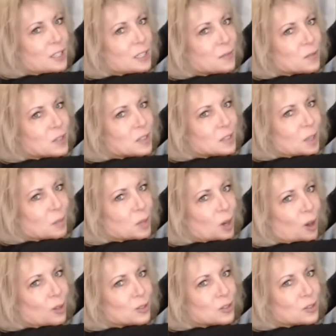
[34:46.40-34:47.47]
of different
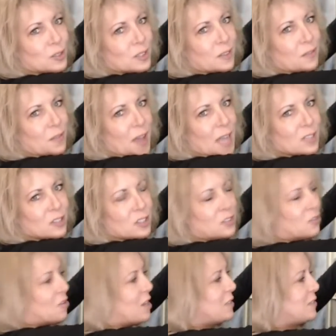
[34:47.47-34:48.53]
subcultures of
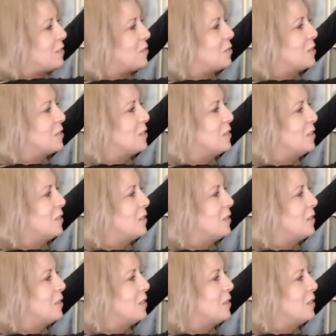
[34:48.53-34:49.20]
fashion dressers.